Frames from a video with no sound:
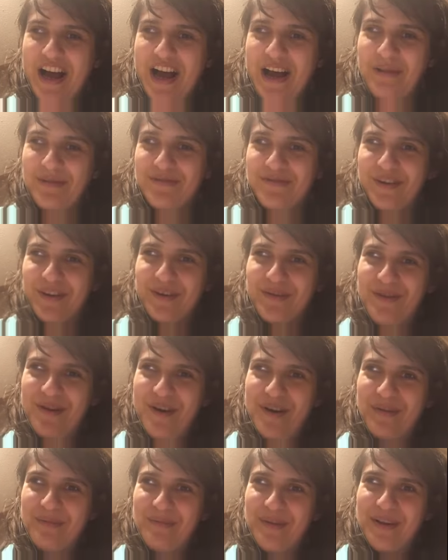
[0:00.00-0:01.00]
was very
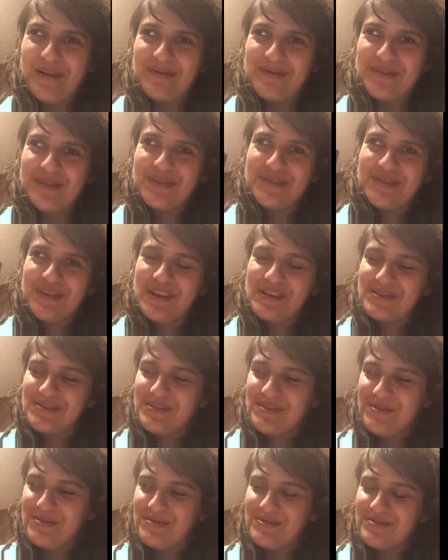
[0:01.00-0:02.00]
wrong, but it was done in
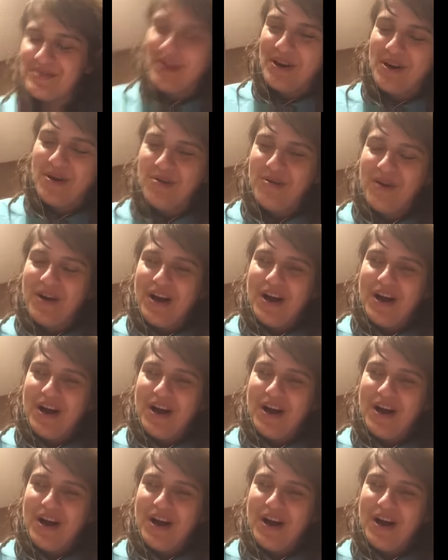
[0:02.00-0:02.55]
2002. So,